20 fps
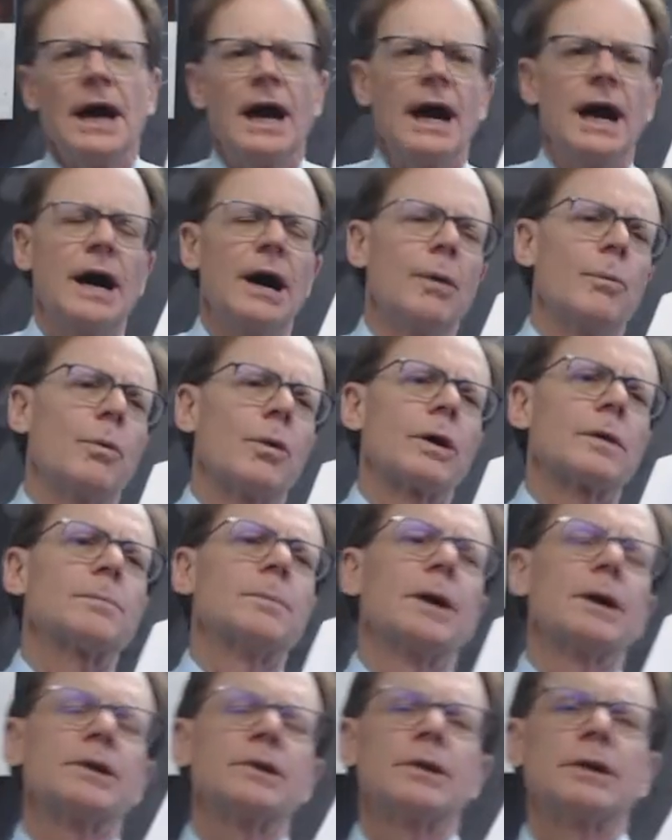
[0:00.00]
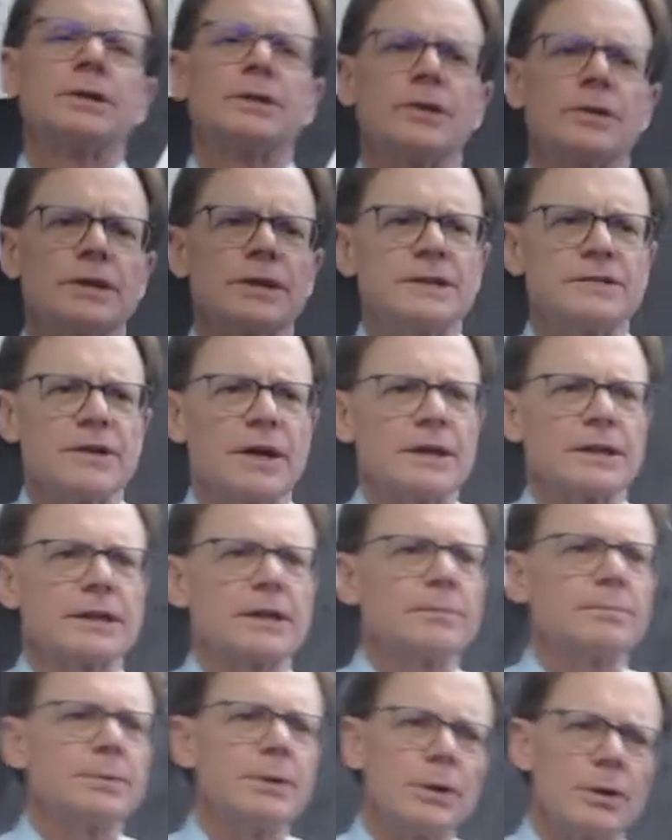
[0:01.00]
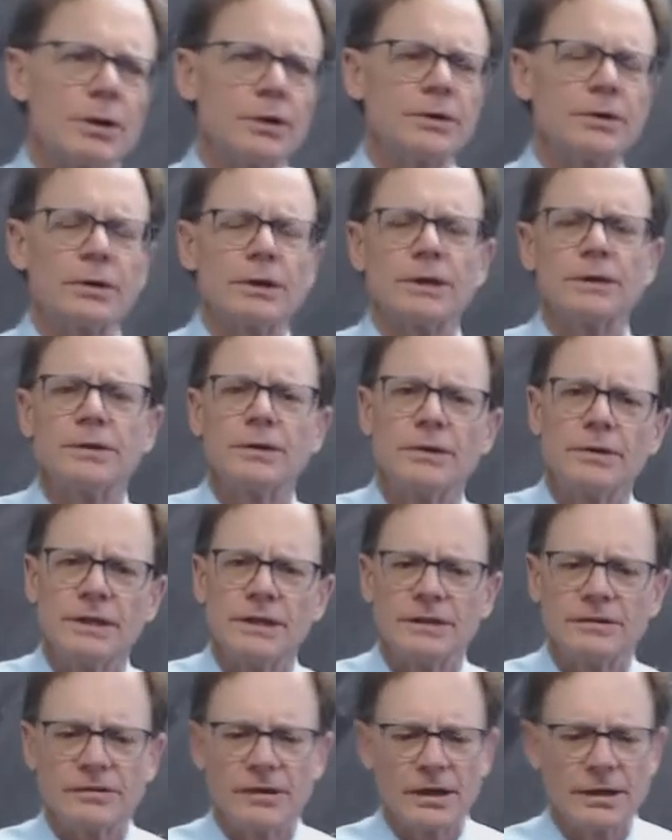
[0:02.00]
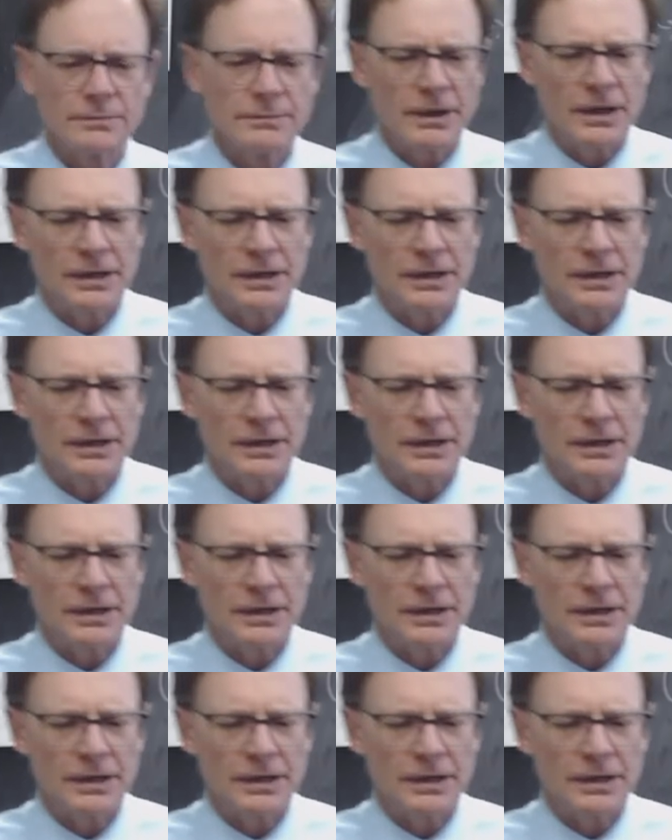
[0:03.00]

uh, workbook, you can do these on the computer, you can do these on,